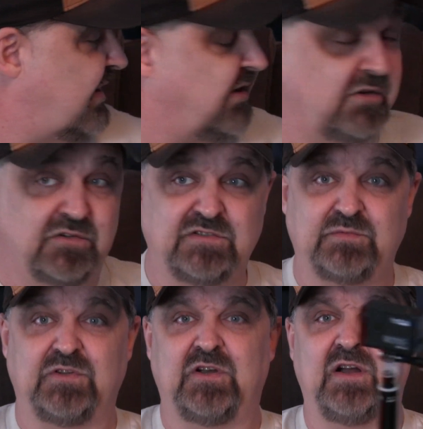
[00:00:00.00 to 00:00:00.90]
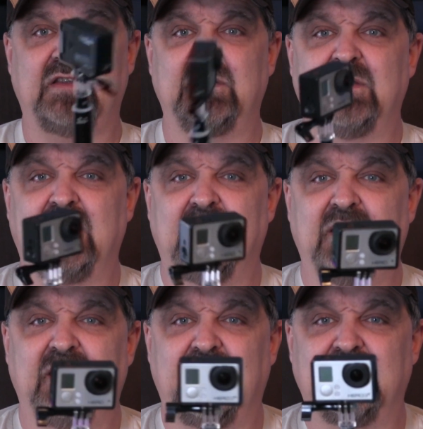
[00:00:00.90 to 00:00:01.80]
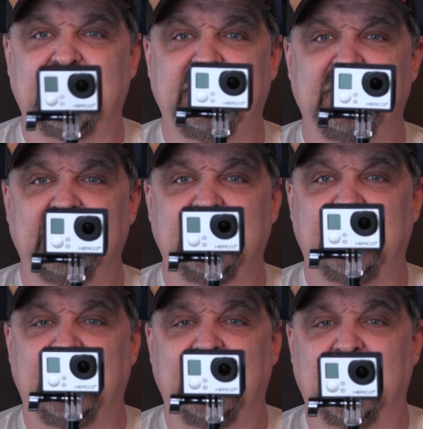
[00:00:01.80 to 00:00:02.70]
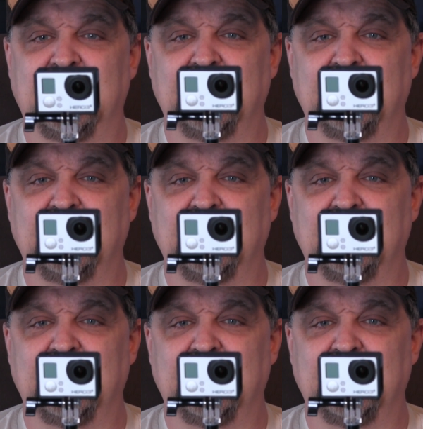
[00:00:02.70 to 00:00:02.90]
that I used, we talked, is the